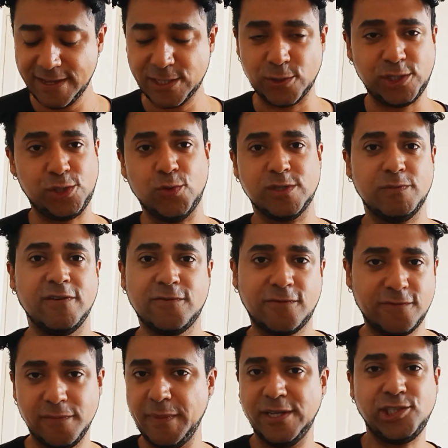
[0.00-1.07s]
So she was
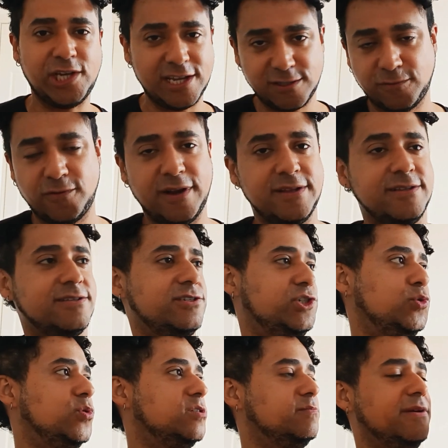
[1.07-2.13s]
my chess friend,
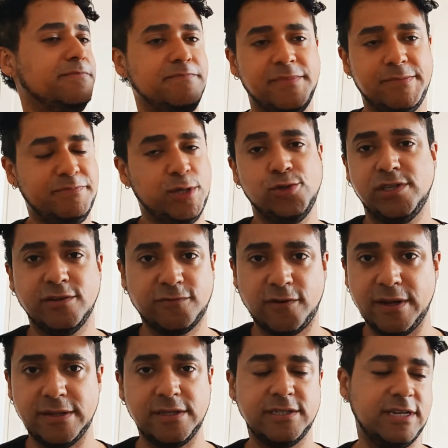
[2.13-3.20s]
she was my music
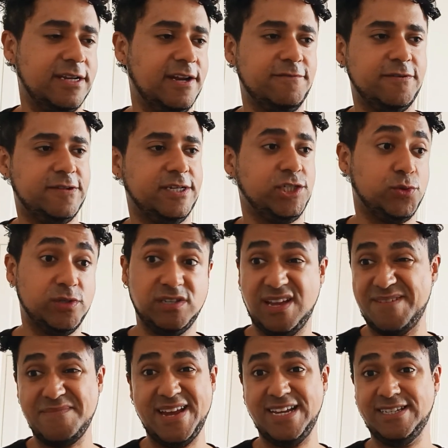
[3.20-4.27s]
friend, and everything. She was
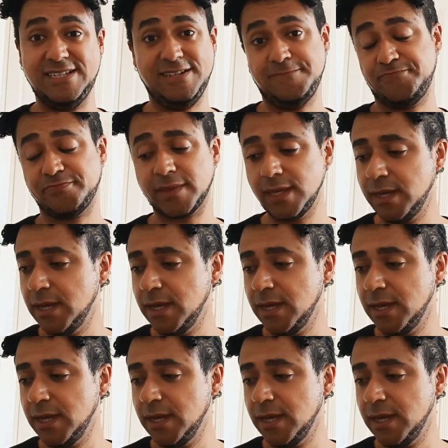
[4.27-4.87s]
amazing,